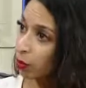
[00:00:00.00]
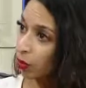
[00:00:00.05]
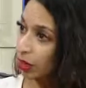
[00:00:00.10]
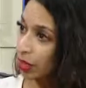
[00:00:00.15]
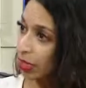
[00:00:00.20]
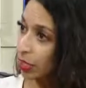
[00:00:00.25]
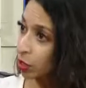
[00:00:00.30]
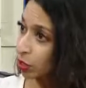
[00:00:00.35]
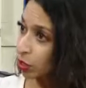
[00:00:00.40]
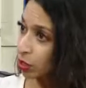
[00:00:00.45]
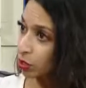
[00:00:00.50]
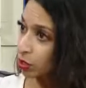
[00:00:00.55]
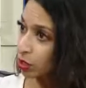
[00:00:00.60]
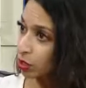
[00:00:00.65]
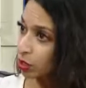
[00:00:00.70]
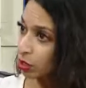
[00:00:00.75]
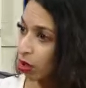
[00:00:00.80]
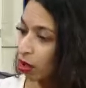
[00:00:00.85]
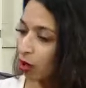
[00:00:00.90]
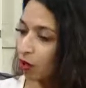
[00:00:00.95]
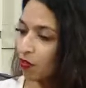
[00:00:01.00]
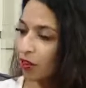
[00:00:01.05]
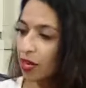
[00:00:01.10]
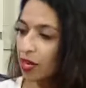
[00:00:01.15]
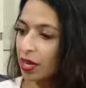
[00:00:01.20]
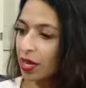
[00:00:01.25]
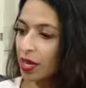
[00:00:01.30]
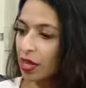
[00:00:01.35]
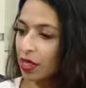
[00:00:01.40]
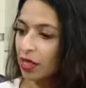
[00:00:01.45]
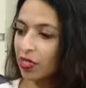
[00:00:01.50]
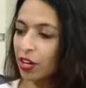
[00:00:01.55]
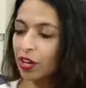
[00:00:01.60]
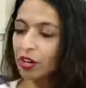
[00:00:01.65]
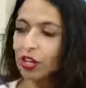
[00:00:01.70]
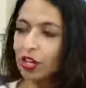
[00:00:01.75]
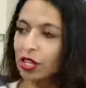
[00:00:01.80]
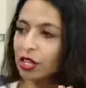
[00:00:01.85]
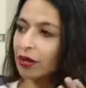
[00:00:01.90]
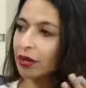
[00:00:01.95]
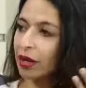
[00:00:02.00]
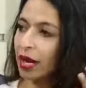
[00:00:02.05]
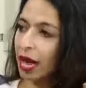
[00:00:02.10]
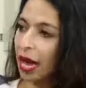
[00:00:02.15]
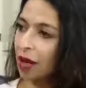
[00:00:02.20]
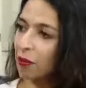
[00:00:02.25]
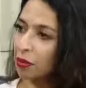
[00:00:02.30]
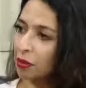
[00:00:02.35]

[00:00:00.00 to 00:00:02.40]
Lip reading: or an issue to solve, they're gonna